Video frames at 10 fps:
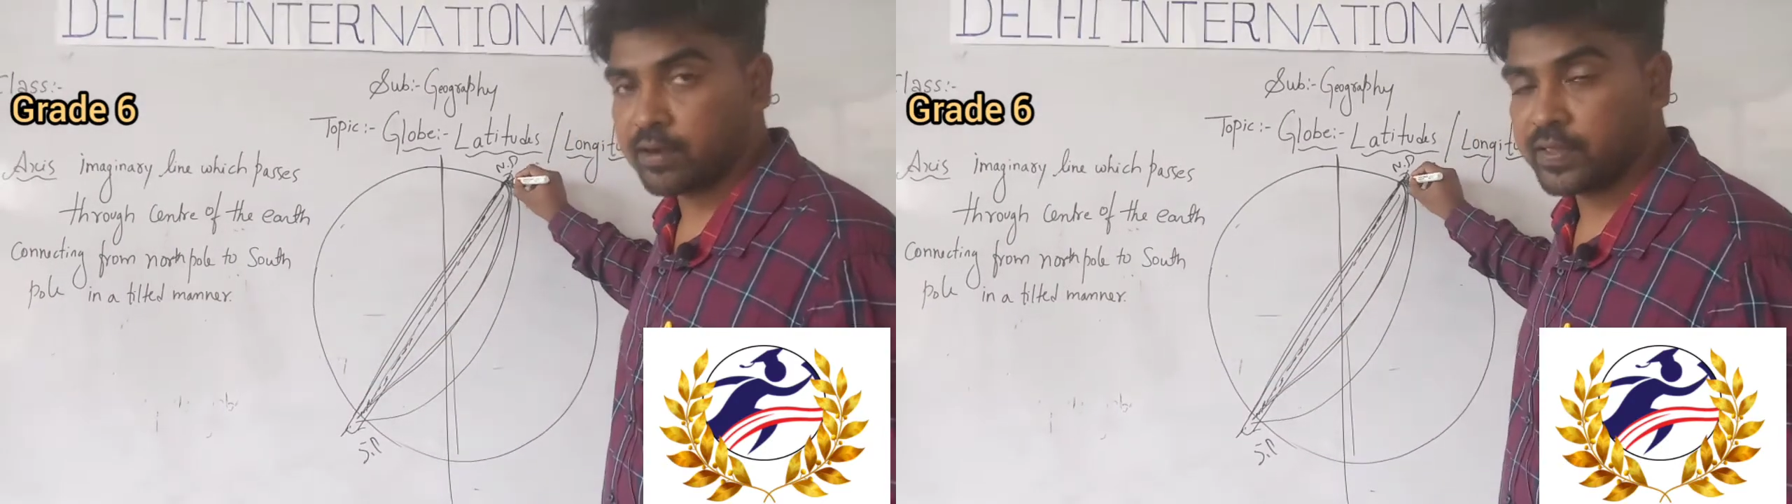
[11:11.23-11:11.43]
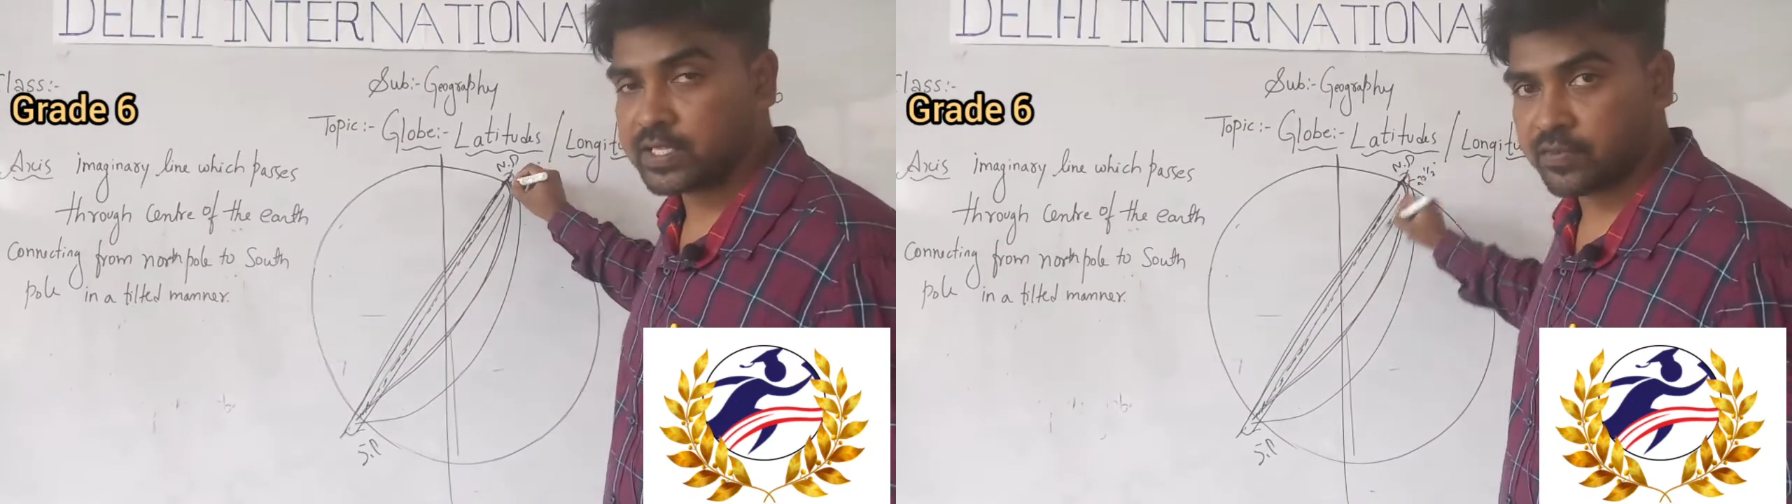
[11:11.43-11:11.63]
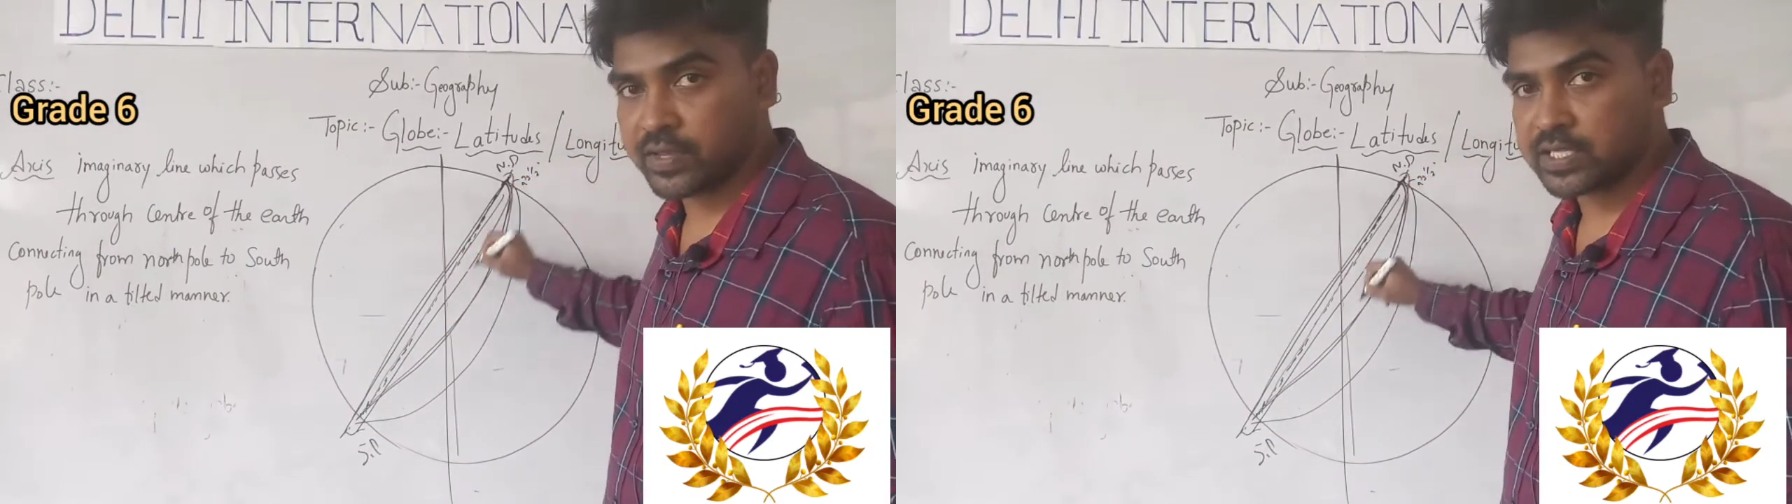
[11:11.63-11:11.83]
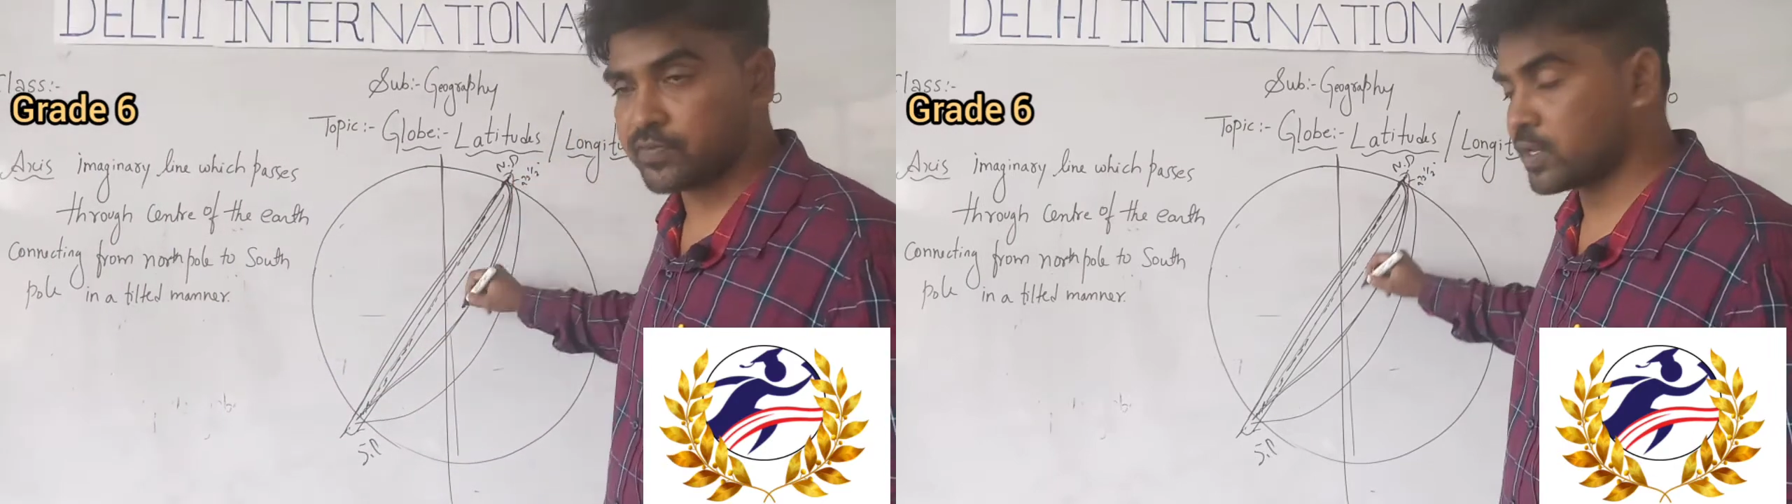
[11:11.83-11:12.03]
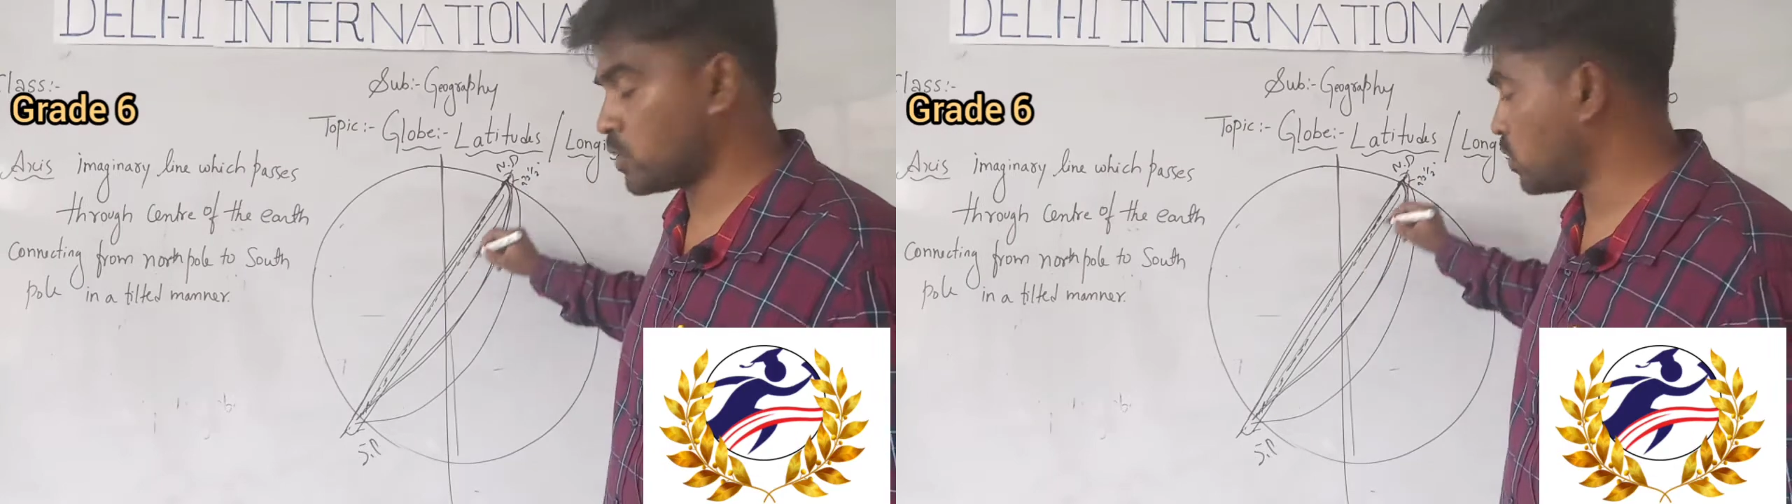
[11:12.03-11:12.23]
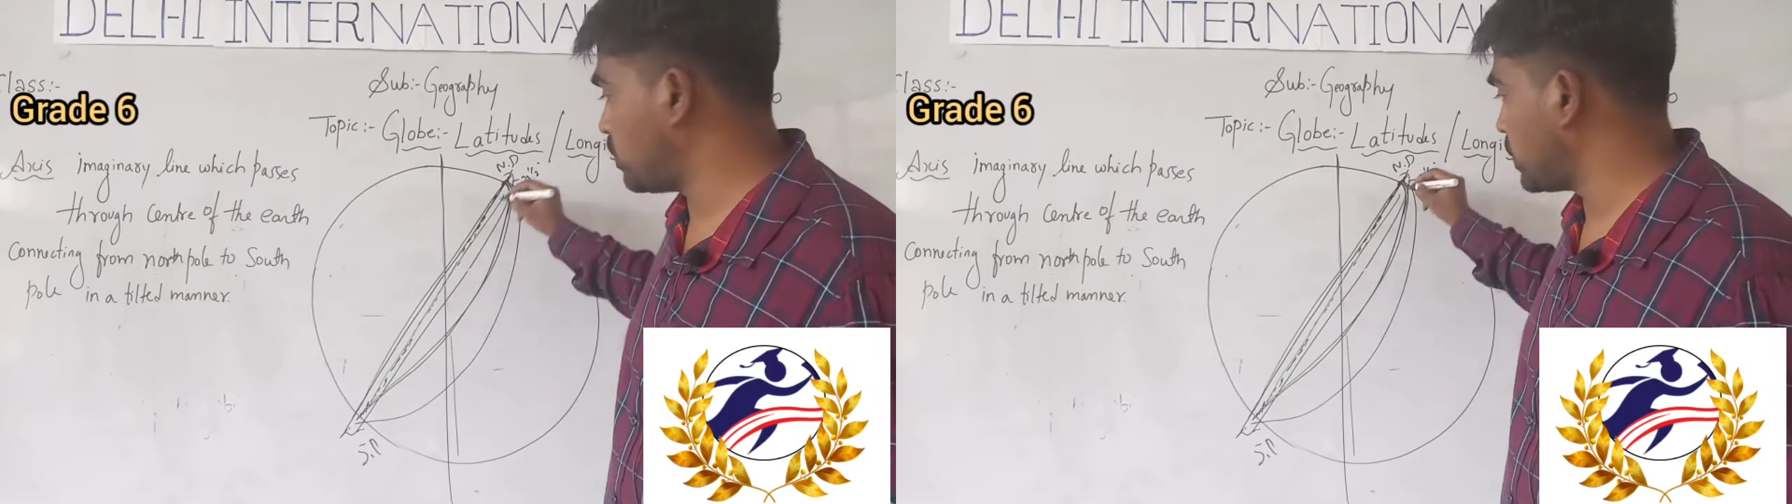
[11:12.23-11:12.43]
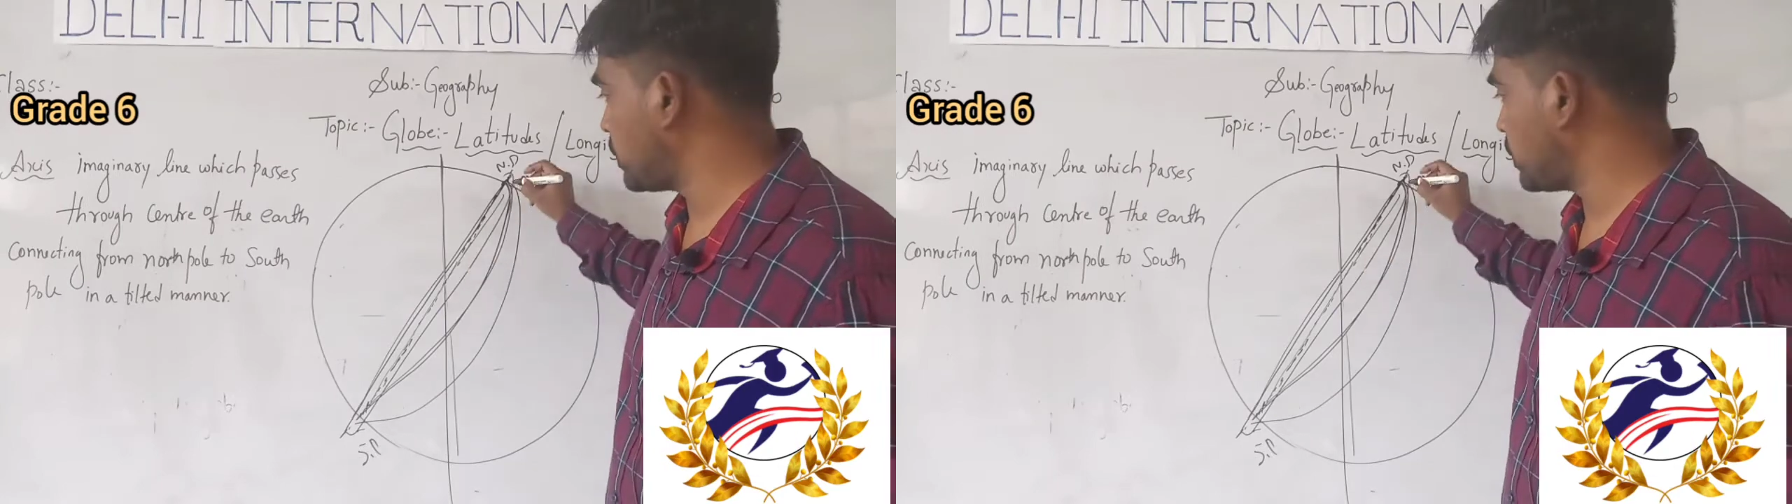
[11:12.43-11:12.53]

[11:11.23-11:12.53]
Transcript: on the surface of the globe,